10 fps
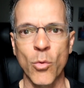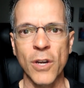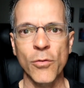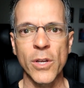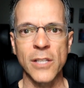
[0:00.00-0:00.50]

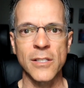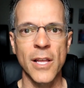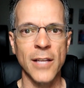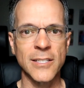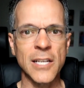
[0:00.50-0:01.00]
What if we
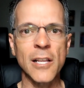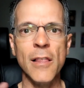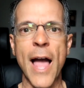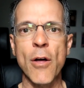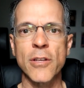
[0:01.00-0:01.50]
didn't
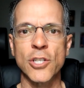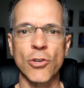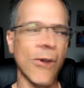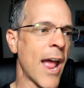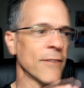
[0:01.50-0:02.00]
allow the
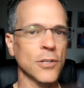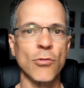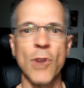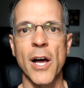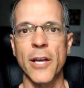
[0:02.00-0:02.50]
giraffe to
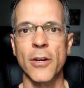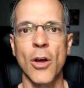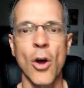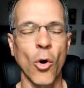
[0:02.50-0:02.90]
run?